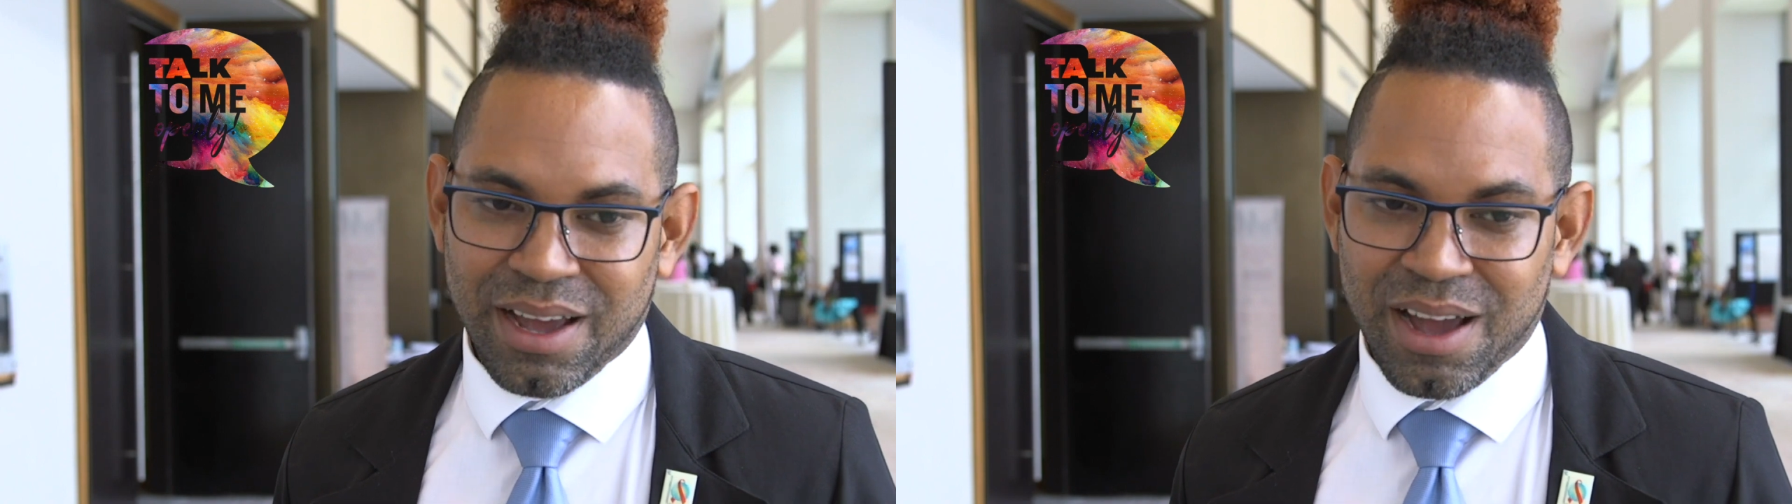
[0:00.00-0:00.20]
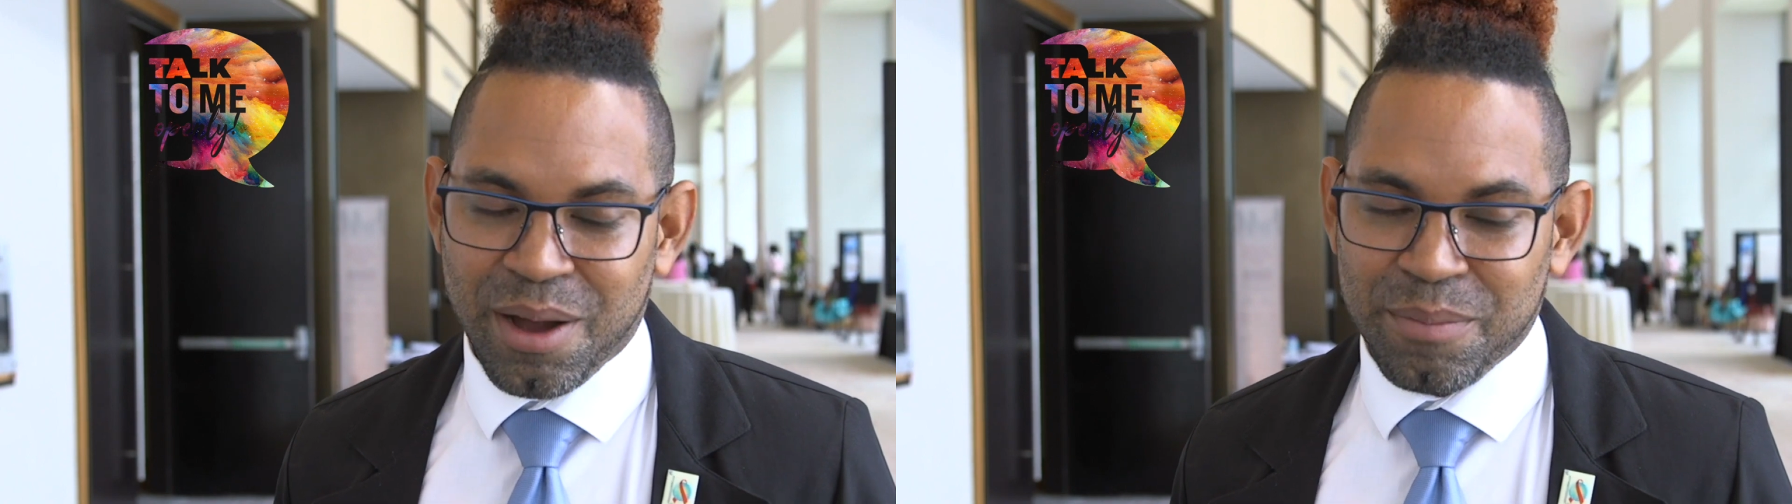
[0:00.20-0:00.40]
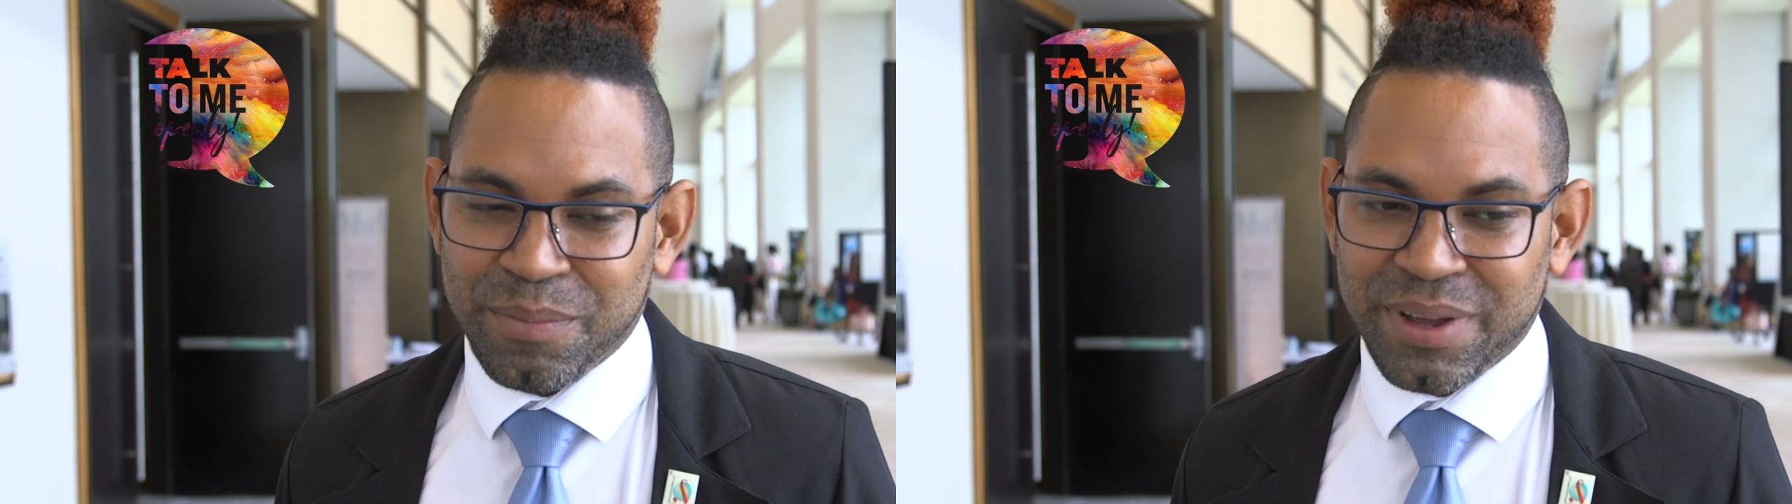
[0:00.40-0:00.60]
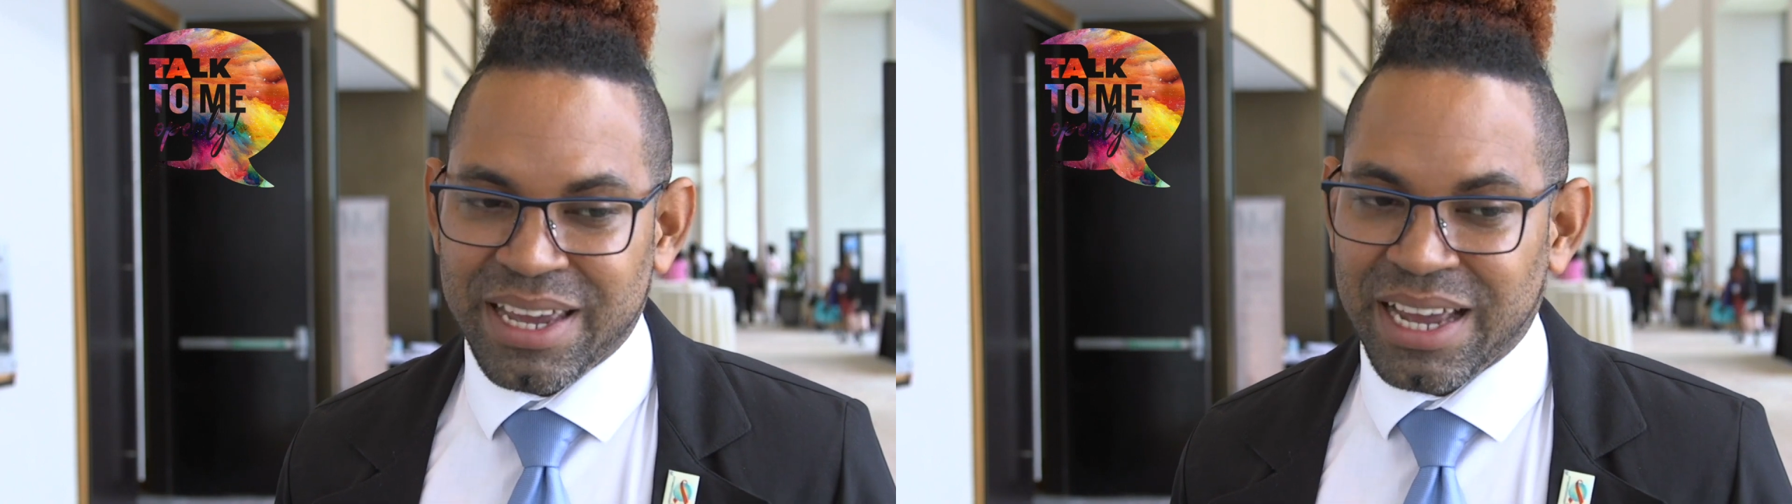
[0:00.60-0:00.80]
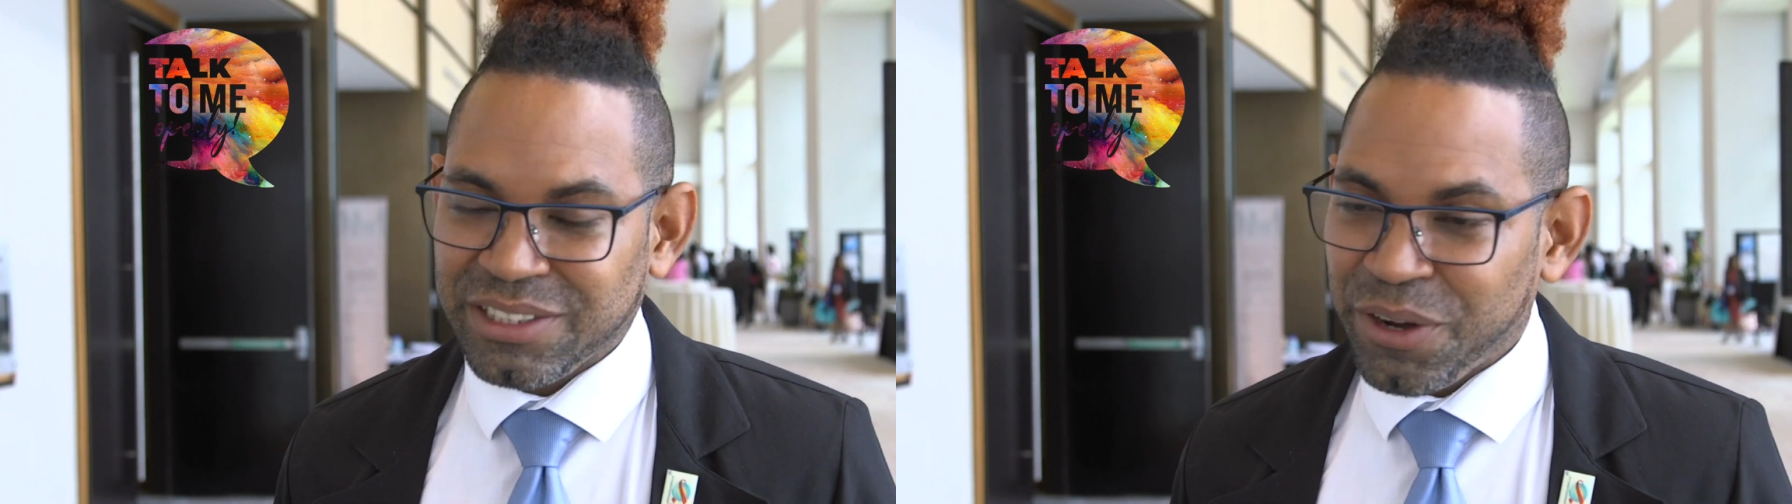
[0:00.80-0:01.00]
um,
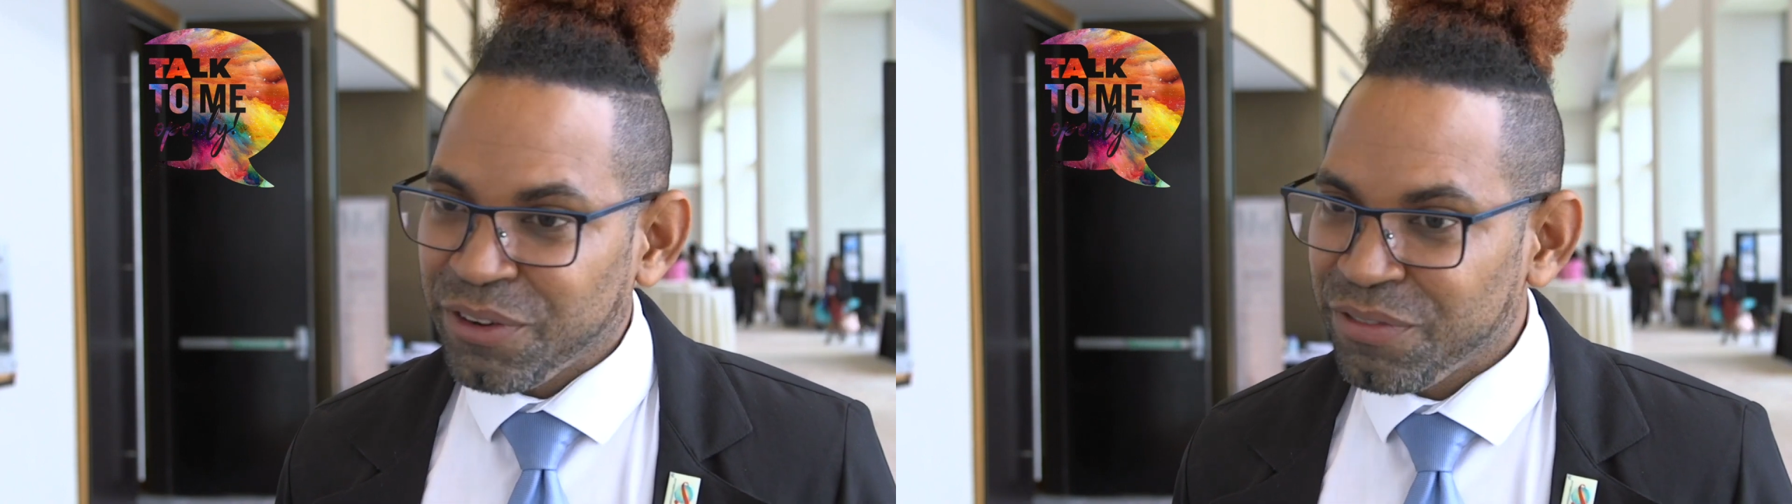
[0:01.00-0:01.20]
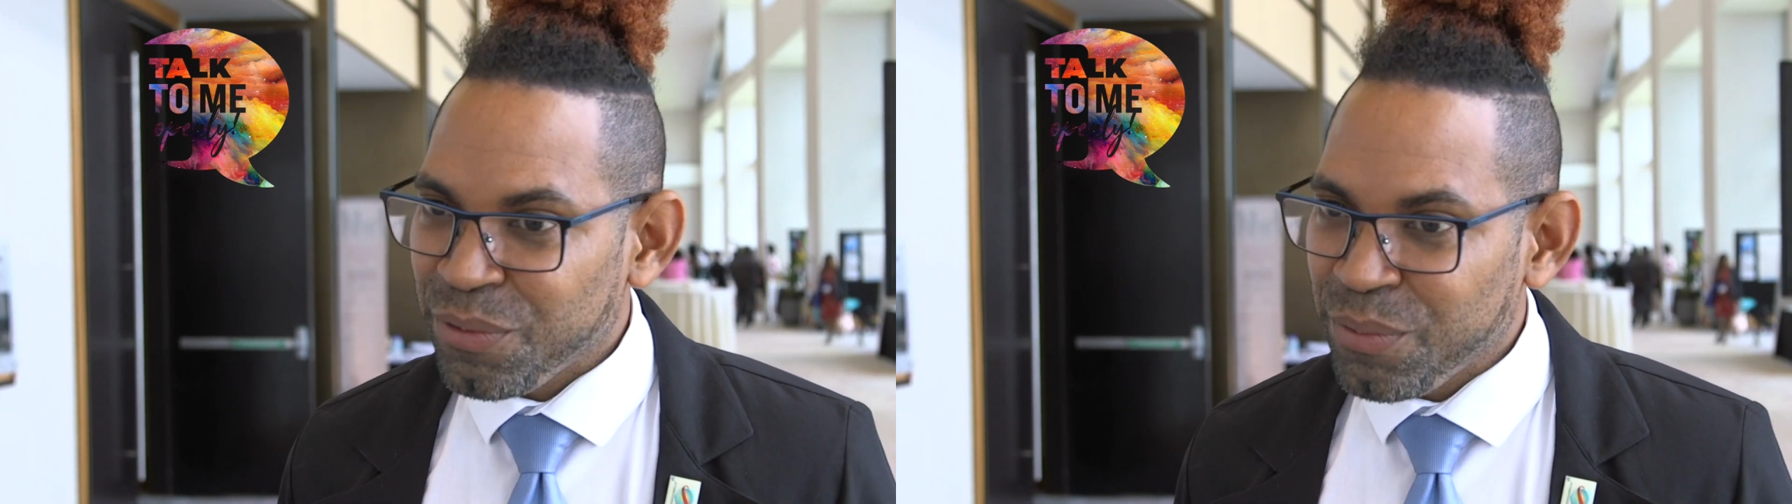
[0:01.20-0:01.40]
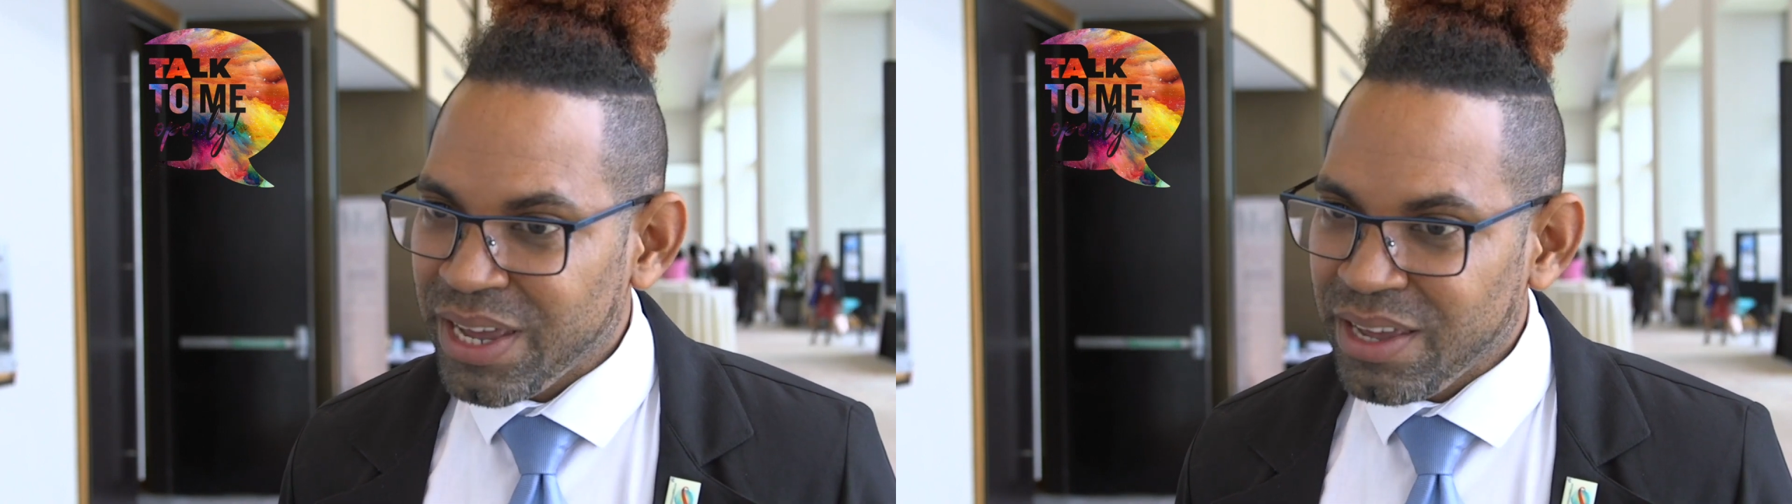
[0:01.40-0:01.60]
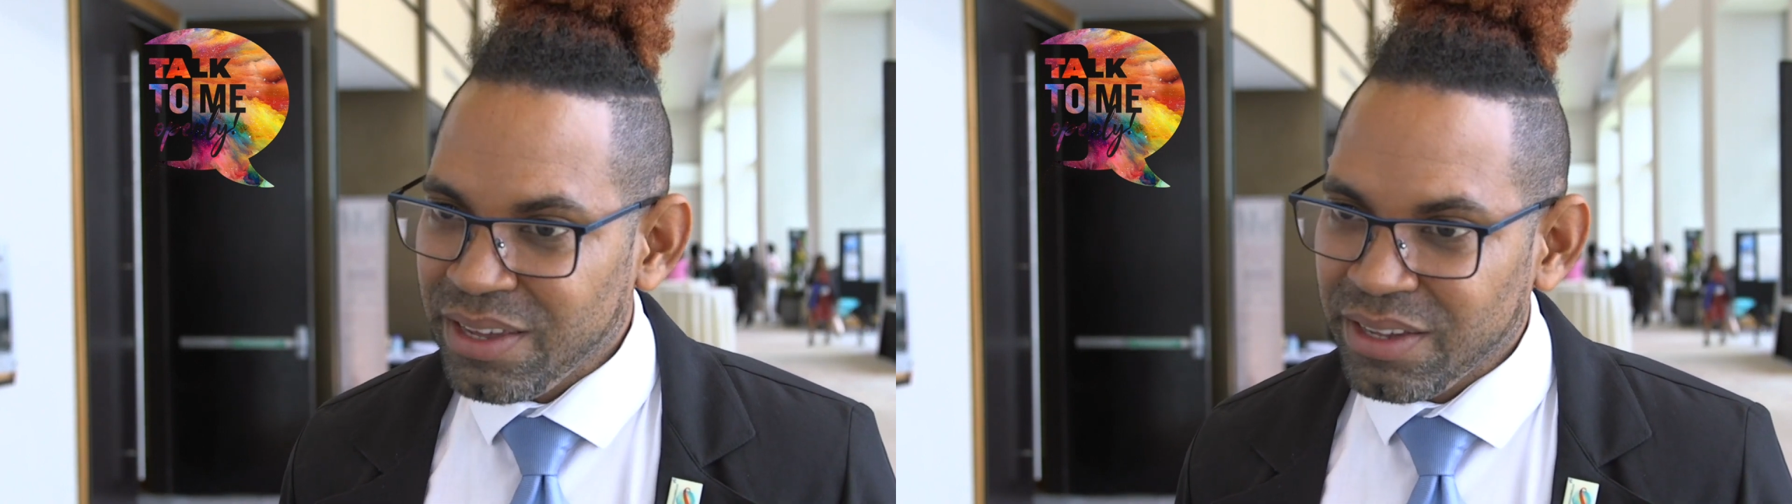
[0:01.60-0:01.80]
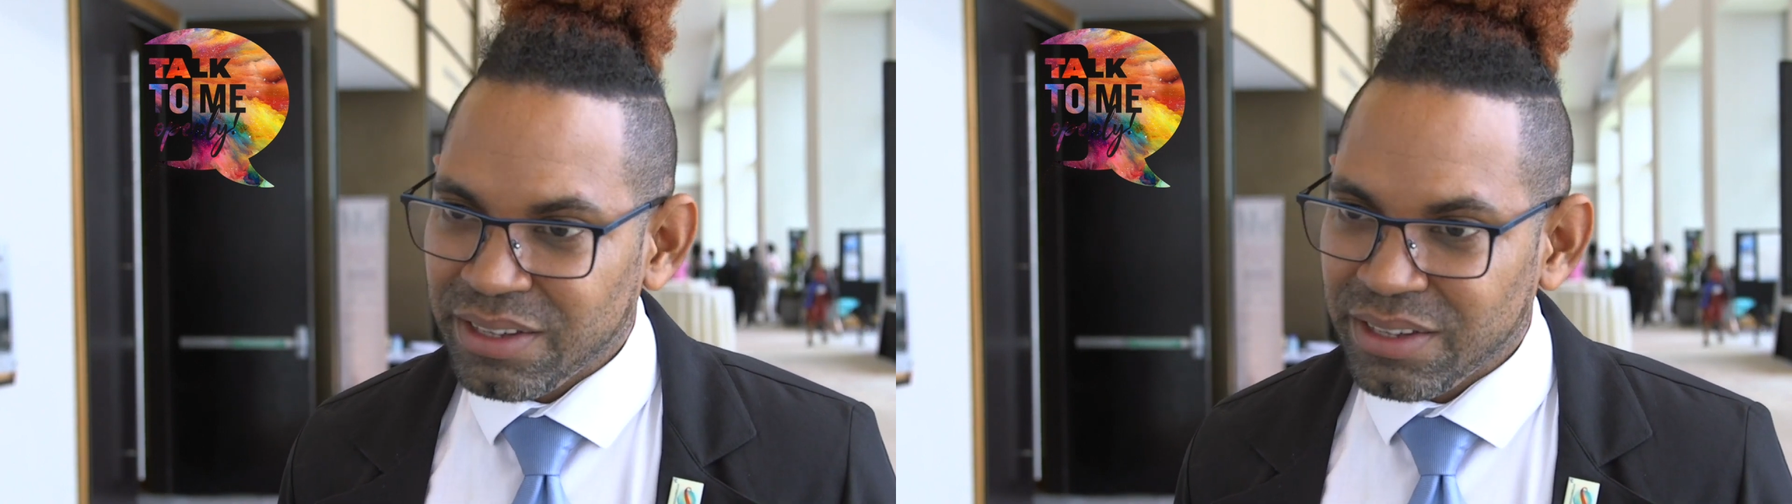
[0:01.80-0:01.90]
get out of the way,